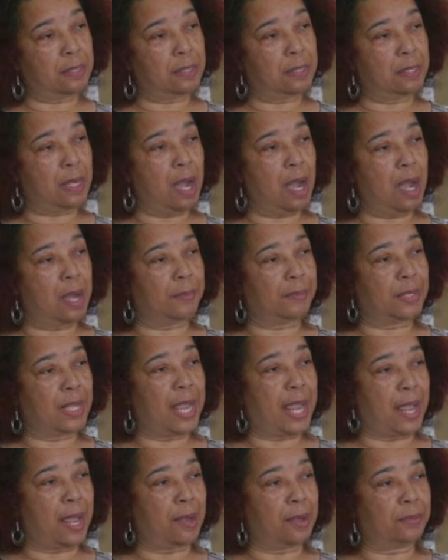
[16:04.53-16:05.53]
calm
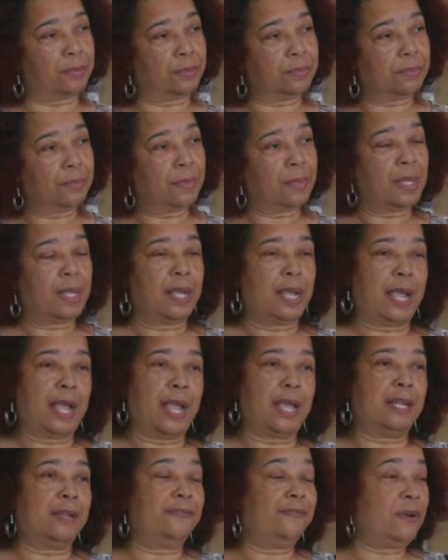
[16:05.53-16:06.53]
down.
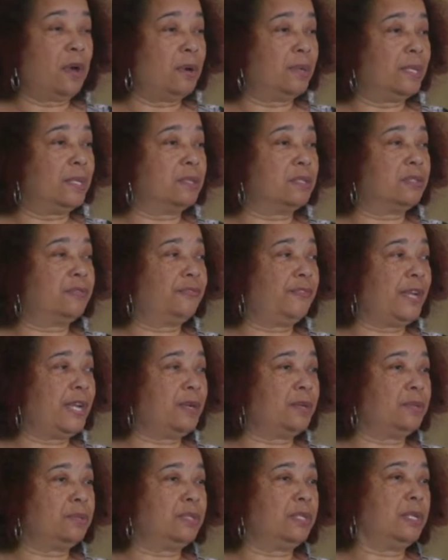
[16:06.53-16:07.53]
And if all else
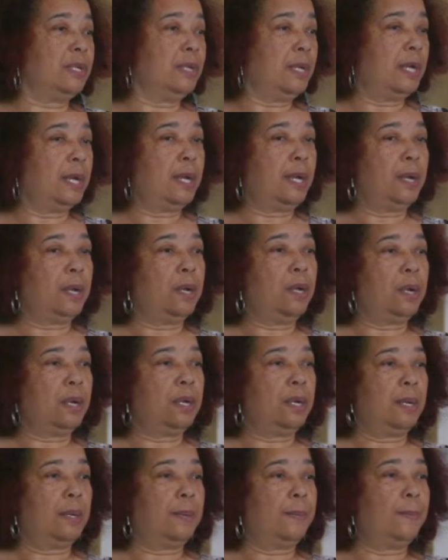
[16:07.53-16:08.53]
fails,
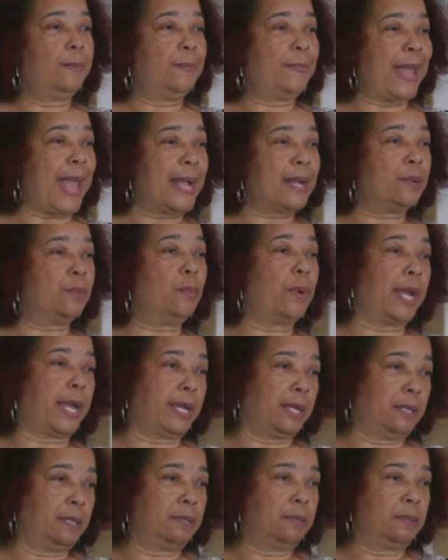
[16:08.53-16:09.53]
back
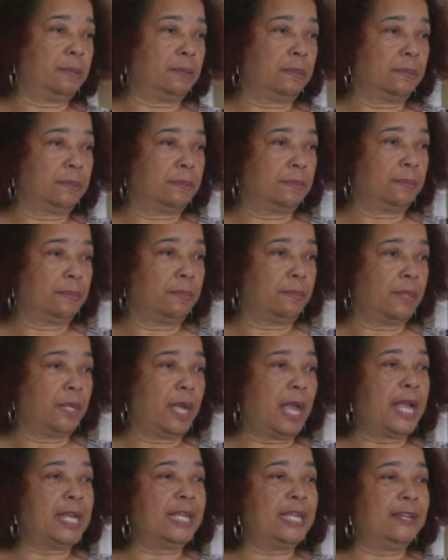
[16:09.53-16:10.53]
away
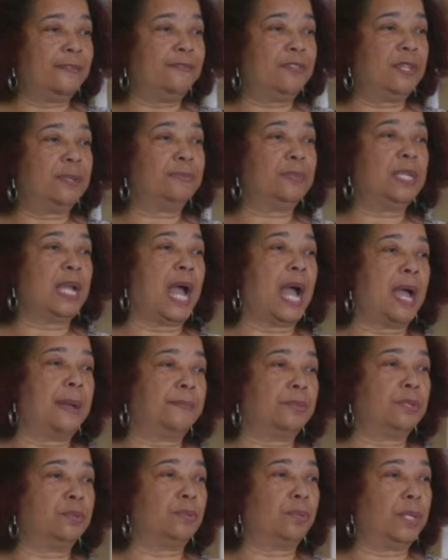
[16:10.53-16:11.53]
and give them
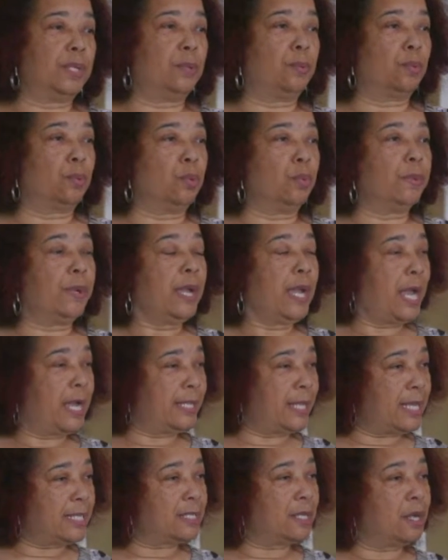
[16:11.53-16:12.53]
time to regroup.
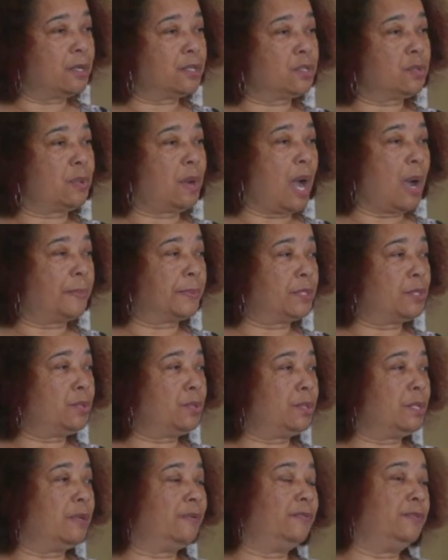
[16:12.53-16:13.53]
And that's also an
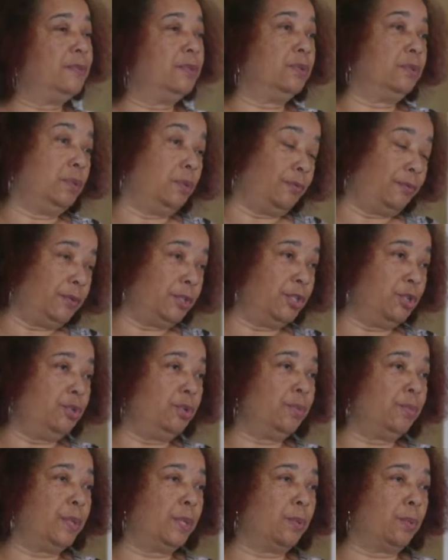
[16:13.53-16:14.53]
opportunity for you
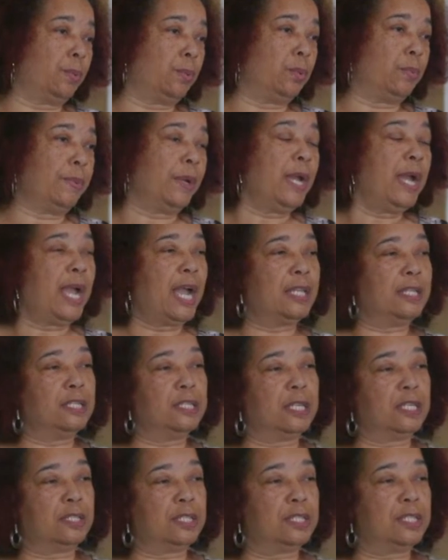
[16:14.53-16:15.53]
to regroup and
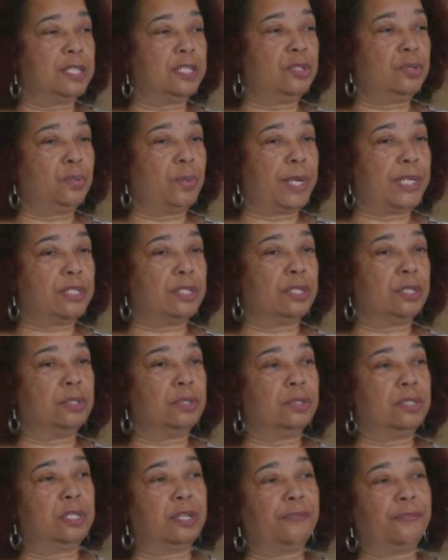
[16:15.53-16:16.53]
look at the situation a
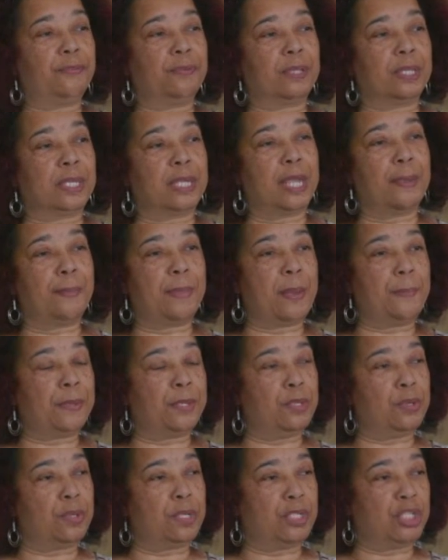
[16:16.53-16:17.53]
little differently, and maybe
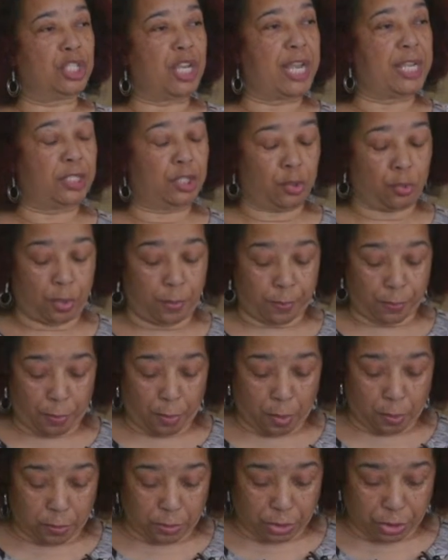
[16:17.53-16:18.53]
you can change your
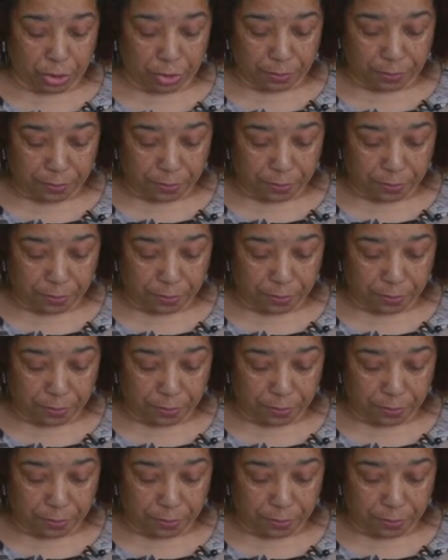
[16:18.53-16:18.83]
approach.